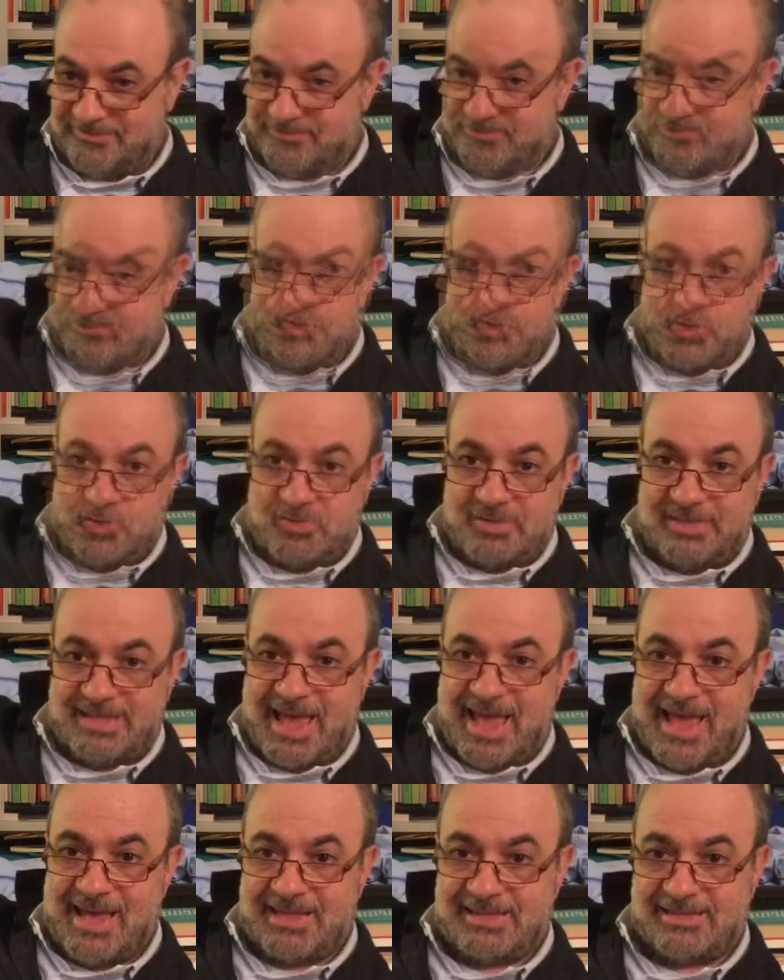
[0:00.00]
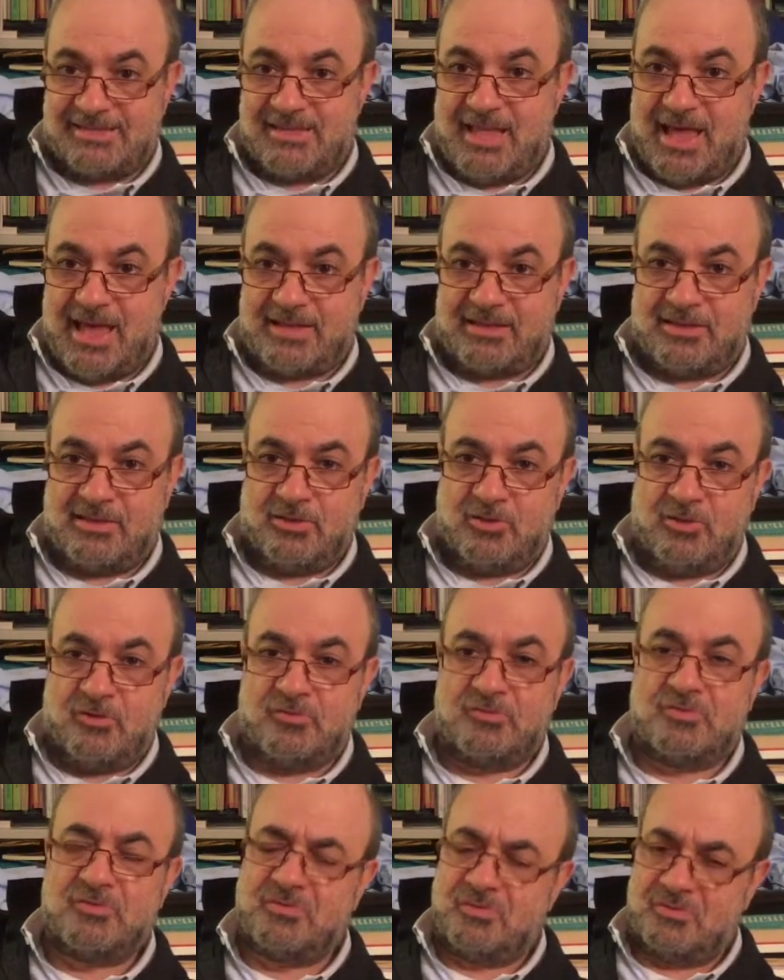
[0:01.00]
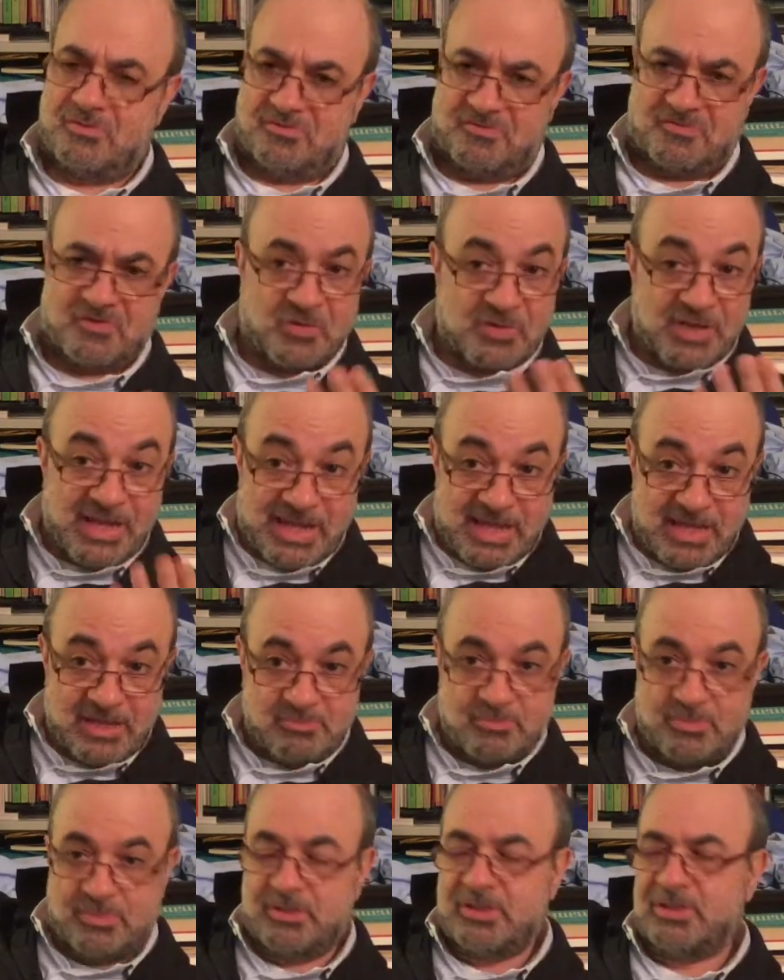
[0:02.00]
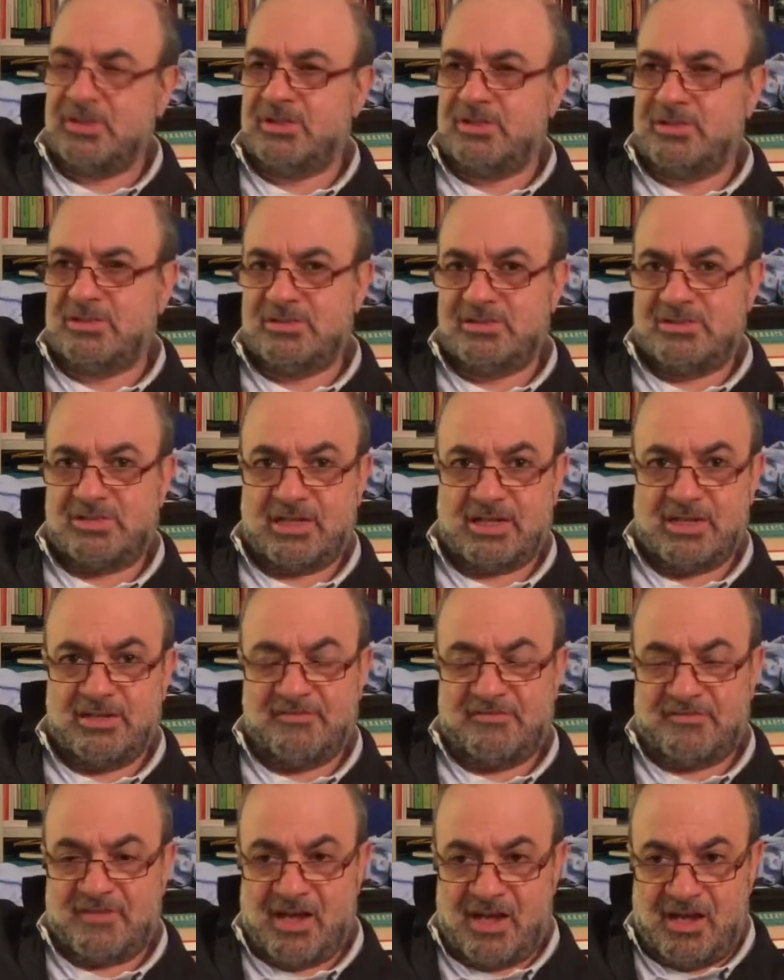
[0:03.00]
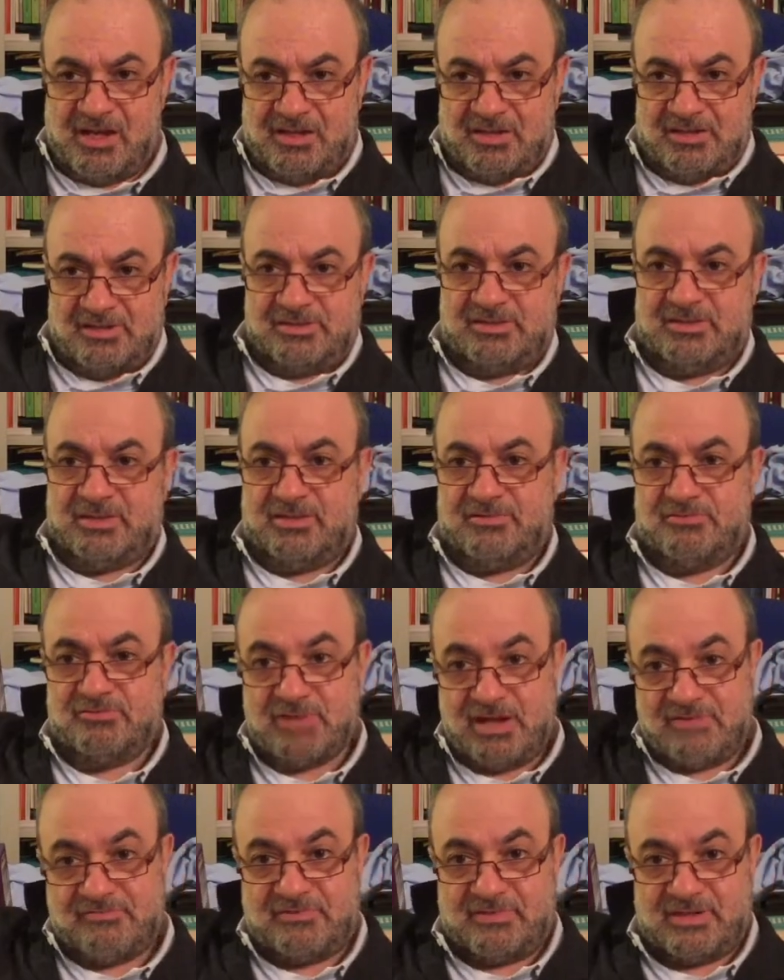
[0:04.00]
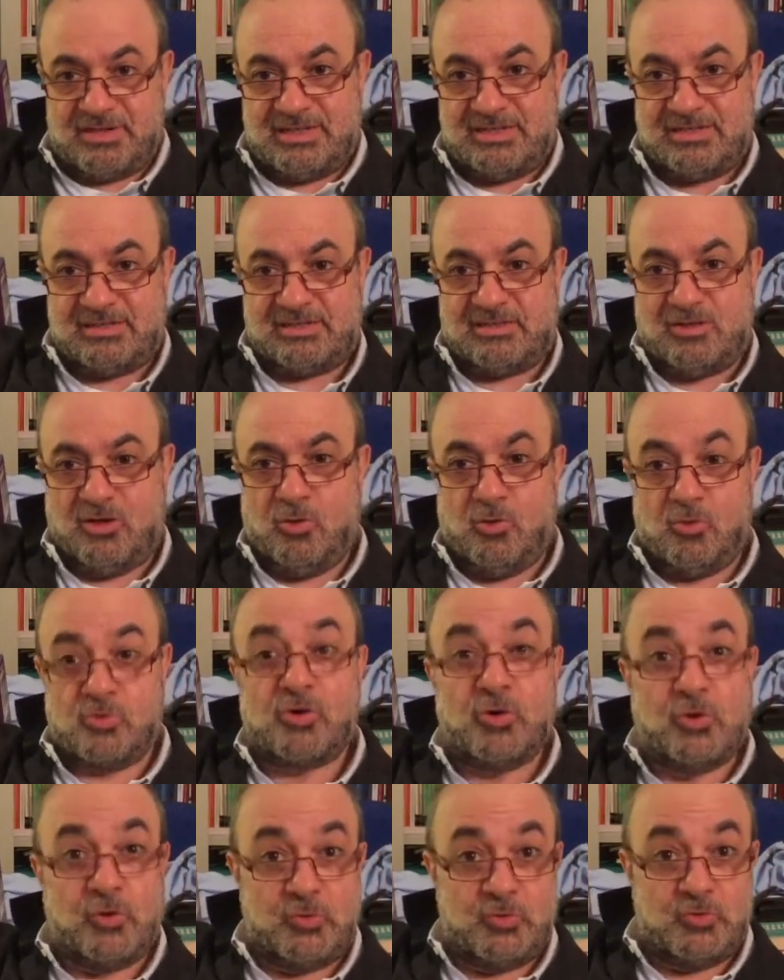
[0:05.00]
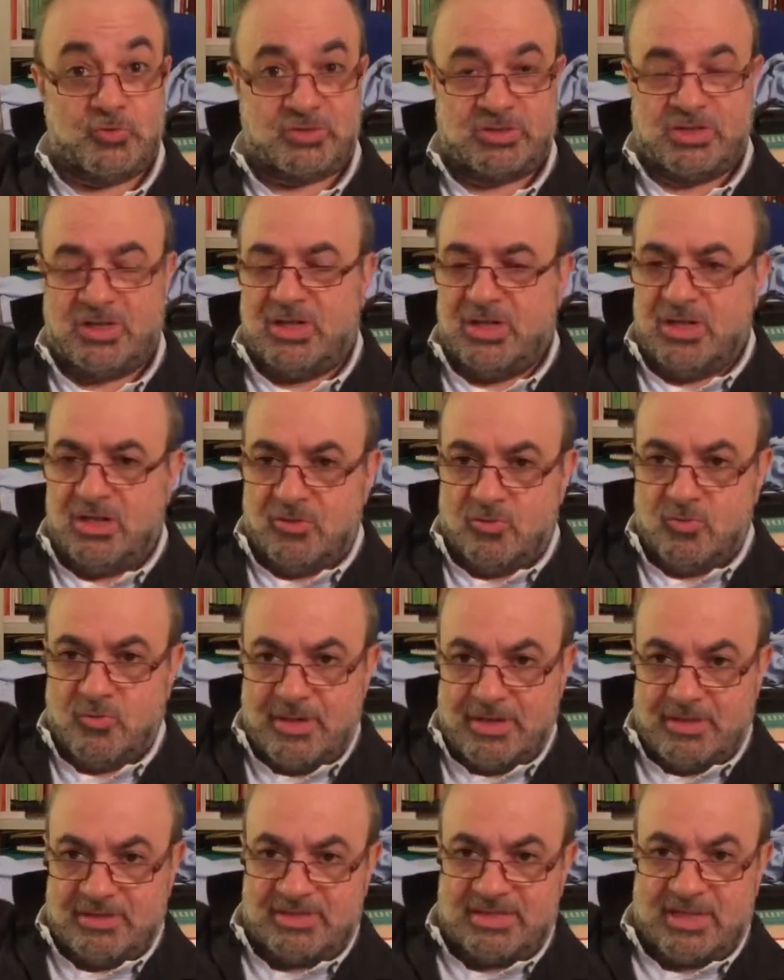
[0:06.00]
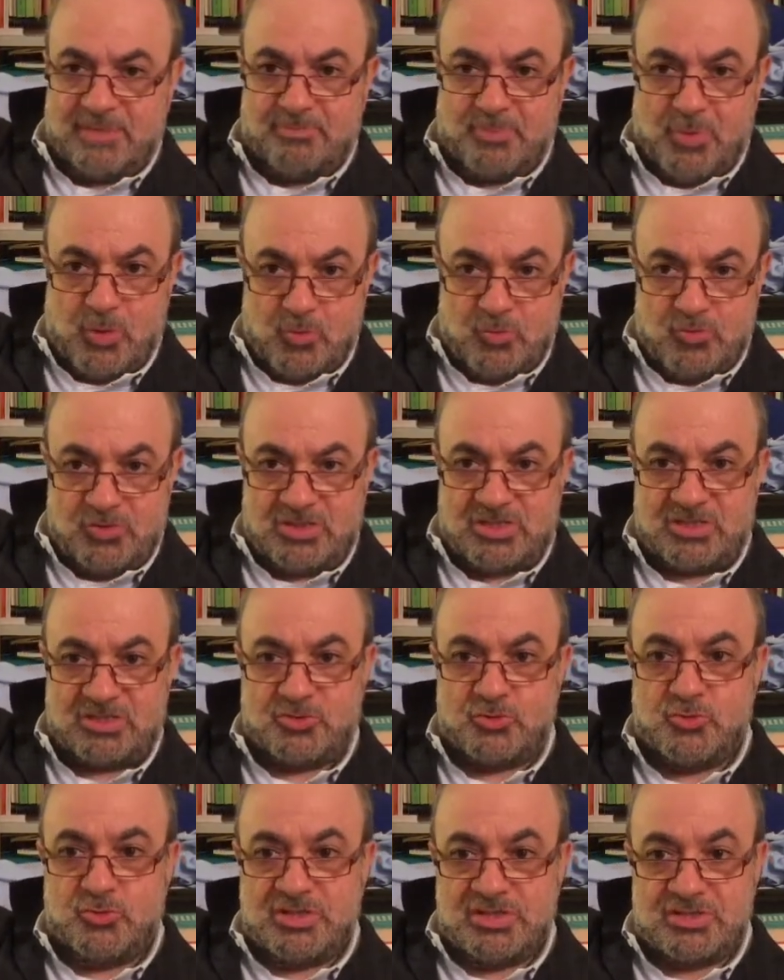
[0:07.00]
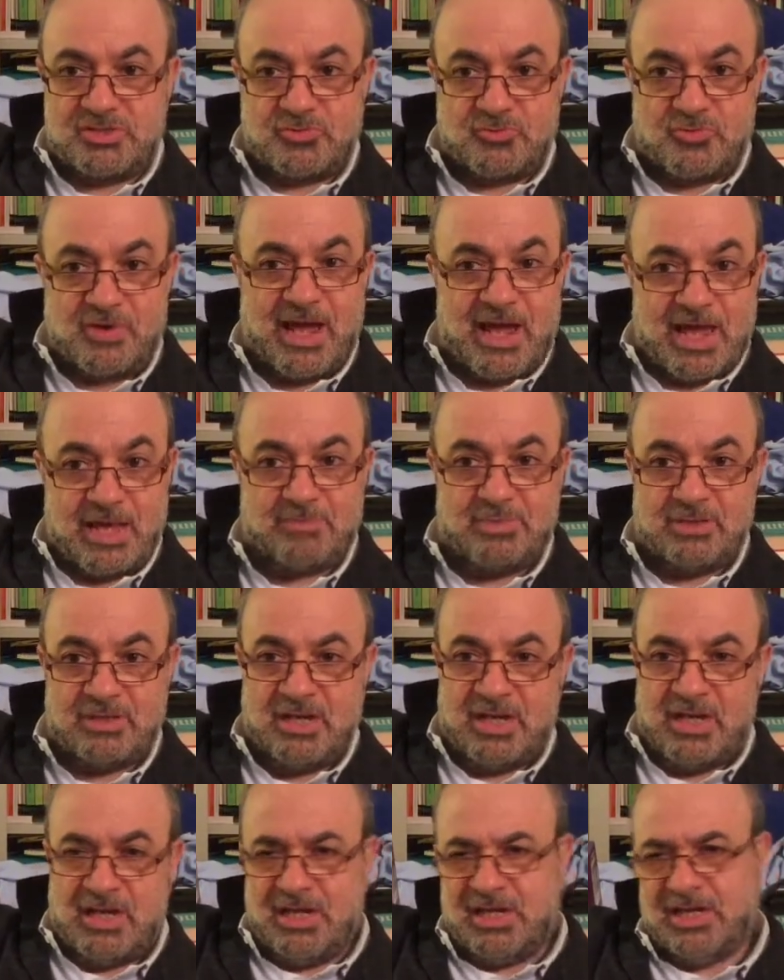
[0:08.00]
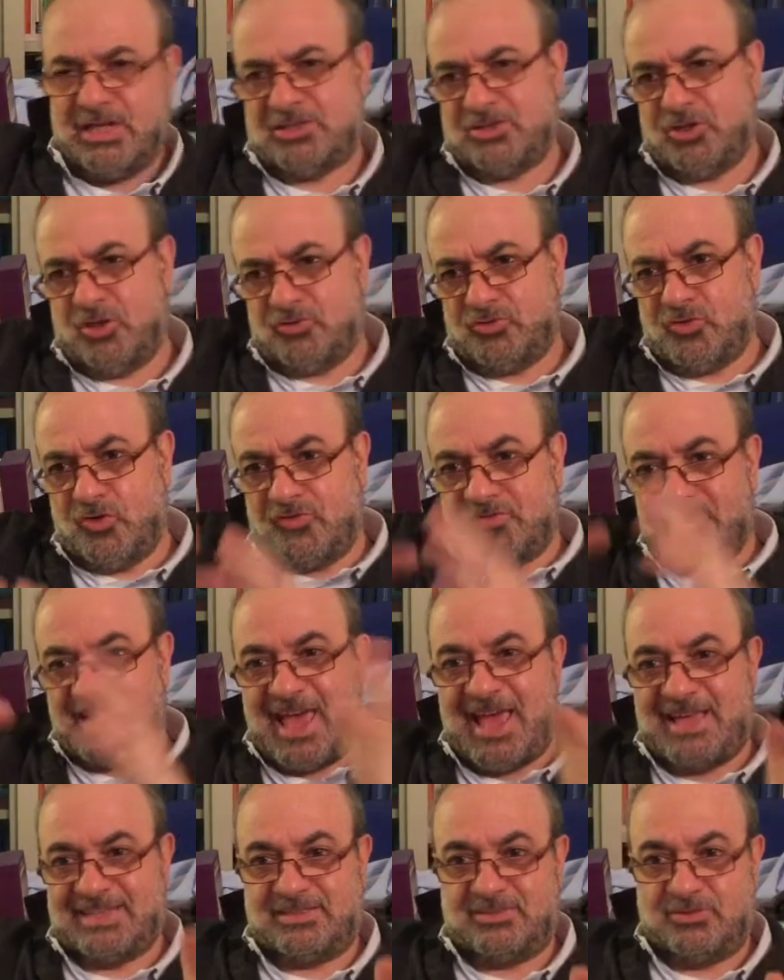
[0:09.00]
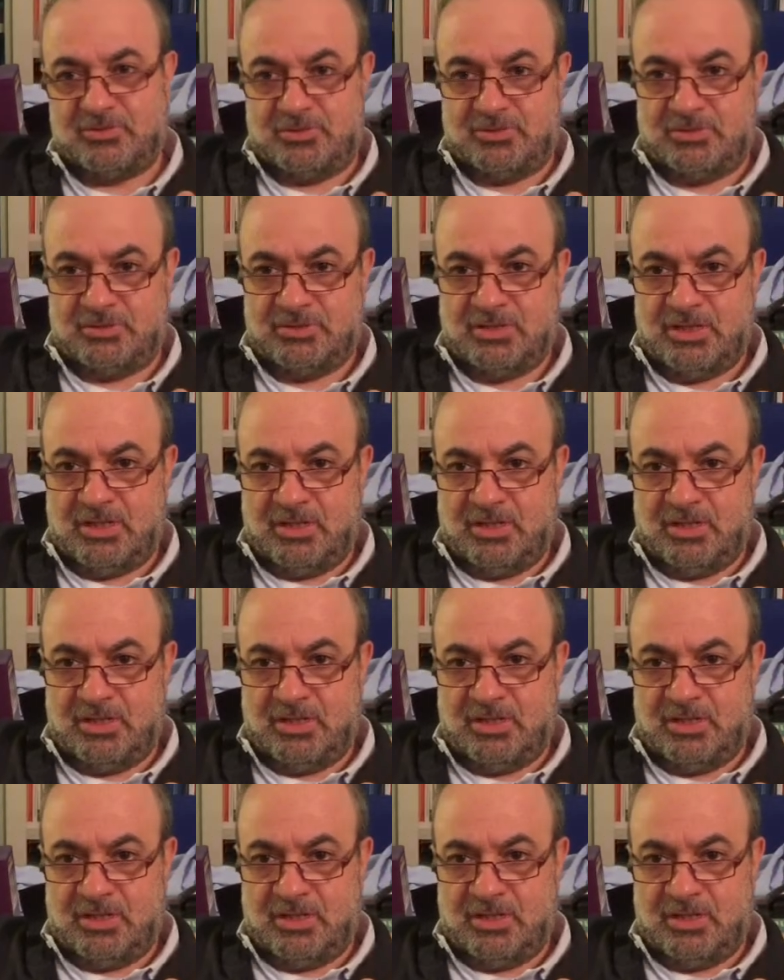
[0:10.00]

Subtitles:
Notions as that of phoneme, signifier, reference, or code were supposed to describe a sort of castle